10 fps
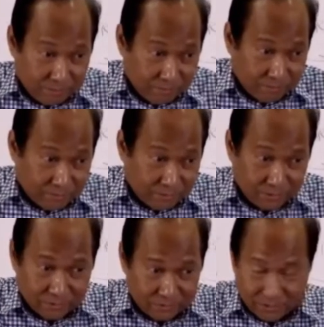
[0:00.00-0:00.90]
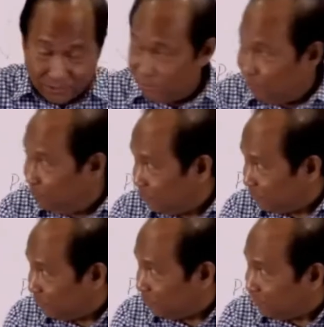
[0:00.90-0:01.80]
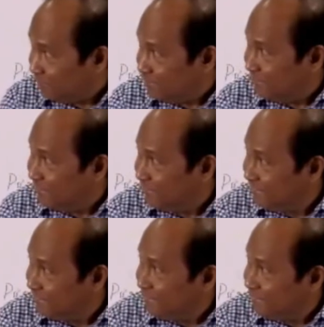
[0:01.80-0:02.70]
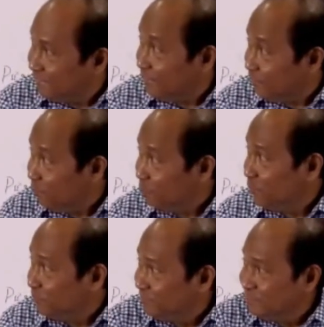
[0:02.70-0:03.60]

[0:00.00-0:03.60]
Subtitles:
The whole book or the whole book?